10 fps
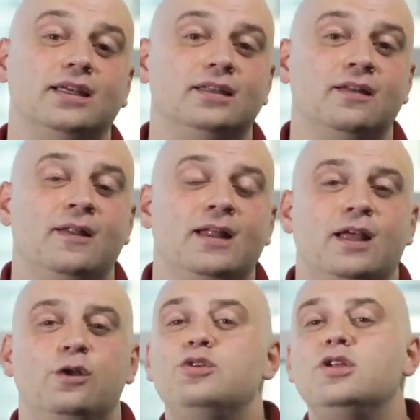People
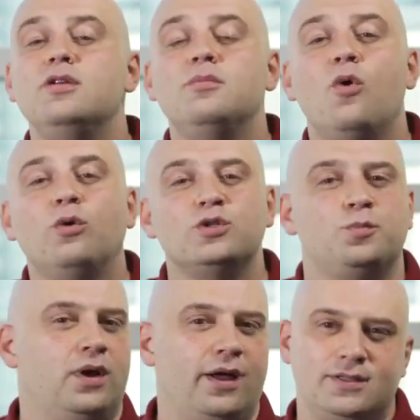can't handle their
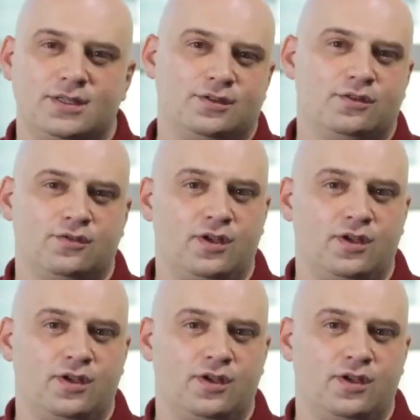adrenaline.